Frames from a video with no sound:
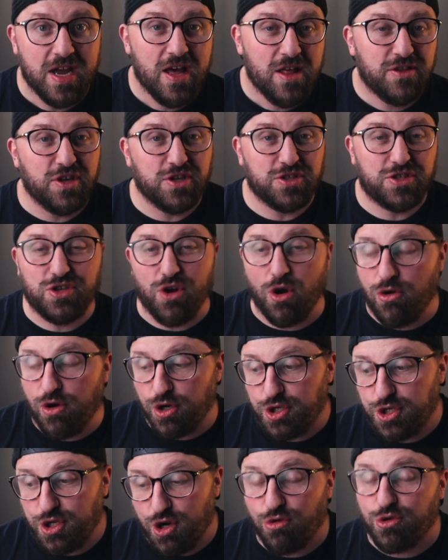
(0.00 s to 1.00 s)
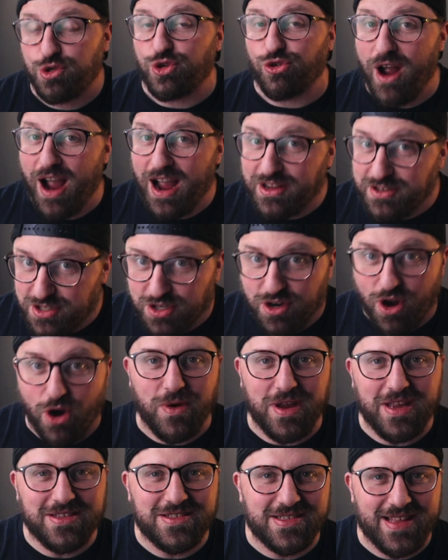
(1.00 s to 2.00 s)
The Ahsoka show tried to go
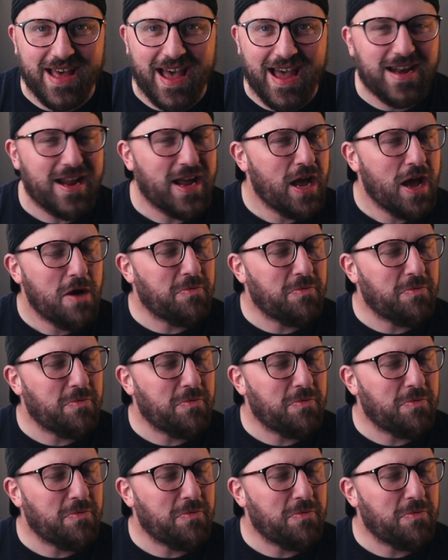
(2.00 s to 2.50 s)
into that,